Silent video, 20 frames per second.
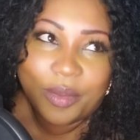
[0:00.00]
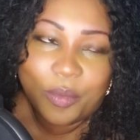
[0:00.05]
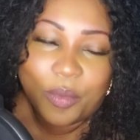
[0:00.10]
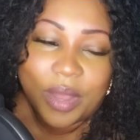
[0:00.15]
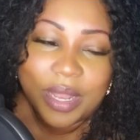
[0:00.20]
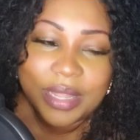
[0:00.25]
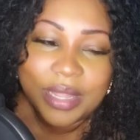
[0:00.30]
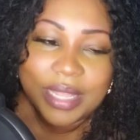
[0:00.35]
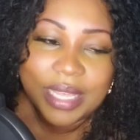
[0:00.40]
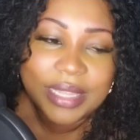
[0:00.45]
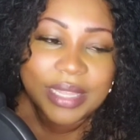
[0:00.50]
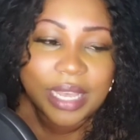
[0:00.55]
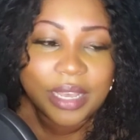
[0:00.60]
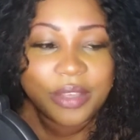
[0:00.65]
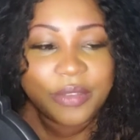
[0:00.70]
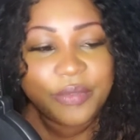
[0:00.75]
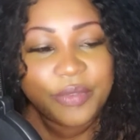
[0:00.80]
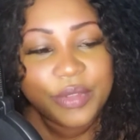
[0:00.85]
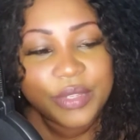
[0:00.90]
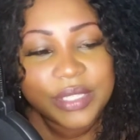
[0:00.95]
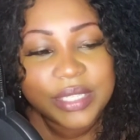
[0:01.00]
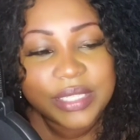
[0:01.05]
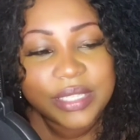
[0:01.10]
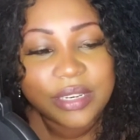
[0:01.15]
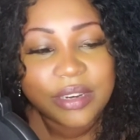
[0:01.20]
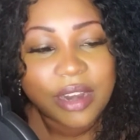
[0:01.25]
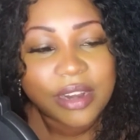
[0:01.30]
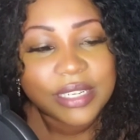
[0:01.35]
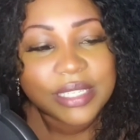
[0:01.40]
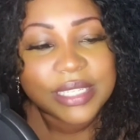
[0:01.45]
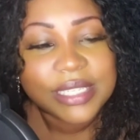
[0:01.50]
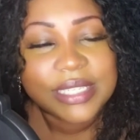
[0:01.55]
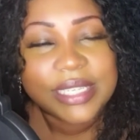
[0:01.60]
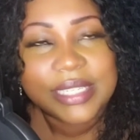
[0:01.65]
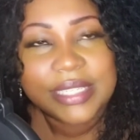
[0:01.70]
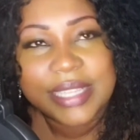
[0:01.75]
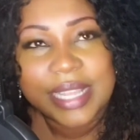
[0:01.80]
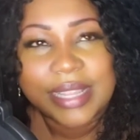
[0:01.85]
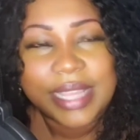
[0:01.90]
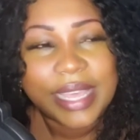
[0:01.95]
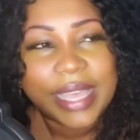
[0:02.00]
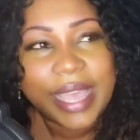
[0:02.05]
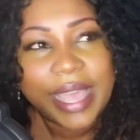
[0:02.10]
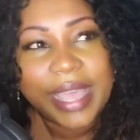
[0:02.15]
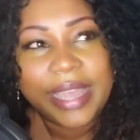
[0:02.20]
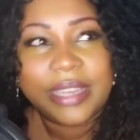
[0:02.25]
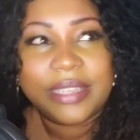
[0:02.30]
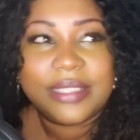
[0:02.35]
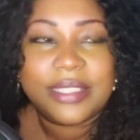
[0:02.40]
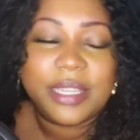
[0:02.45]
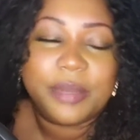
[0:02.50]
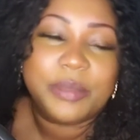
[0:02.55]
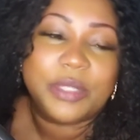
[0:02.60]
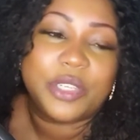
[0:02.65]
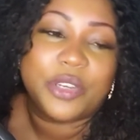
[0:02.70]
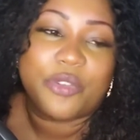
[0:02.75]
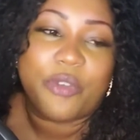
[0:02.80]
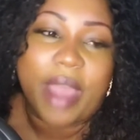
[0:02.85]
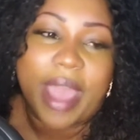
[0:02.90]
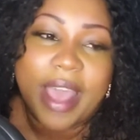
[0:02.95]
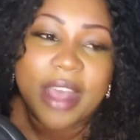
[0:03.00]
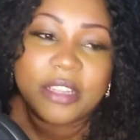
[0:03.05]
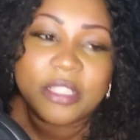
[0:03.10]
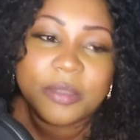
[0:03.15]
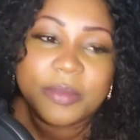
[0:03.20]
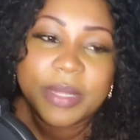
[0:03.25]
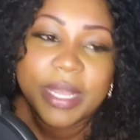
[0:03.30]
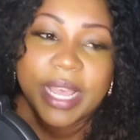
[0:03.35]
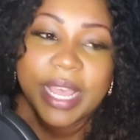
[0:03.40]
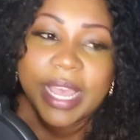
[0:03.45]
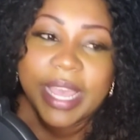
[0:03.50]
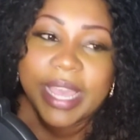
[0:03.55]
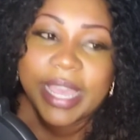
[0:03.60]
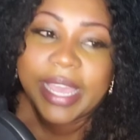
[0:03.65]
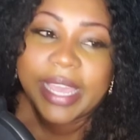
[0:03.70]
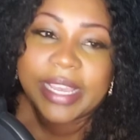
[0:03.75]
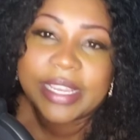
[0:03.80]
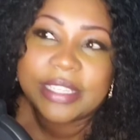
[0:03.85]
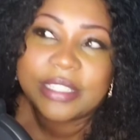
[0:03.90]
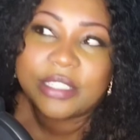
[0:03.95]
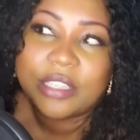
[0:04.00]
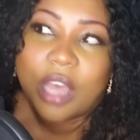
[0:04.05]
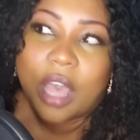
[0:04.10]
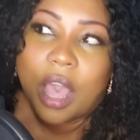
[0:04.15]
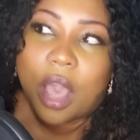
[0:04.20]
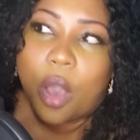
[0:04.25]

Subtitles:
One thing that confuses the narcissist that they can't seem to grasp is,